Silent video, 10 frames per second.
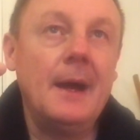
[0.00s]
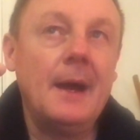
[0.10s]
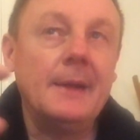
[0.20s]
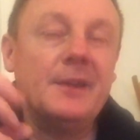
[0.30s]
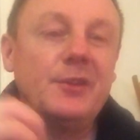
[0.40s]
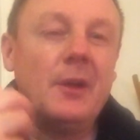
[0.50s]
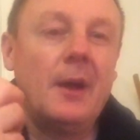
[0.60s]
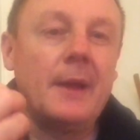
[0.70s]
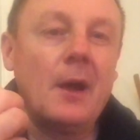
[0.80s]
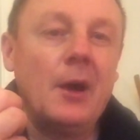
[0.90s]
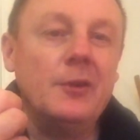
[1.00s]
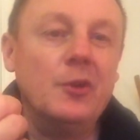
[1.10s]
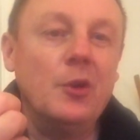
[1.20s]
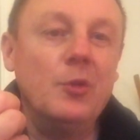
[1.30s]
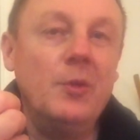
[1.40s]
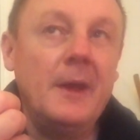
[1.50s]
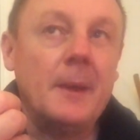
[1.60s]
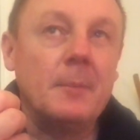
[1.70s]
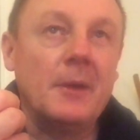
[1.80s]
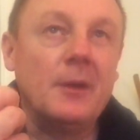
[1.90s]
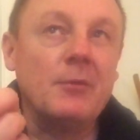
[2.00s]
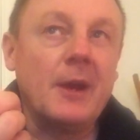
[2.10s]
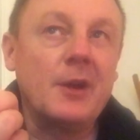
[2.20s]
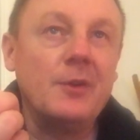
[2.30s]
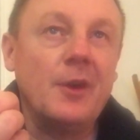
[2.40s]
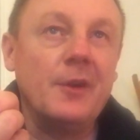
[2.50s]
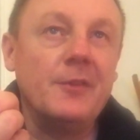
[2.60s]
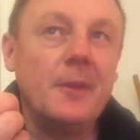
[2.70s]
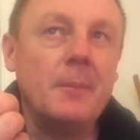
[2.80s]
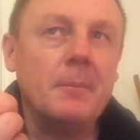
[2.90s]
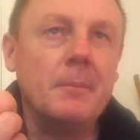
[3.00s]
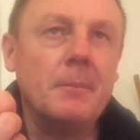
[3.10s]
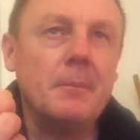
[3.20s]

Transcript: it's like I knew him and I recognised him,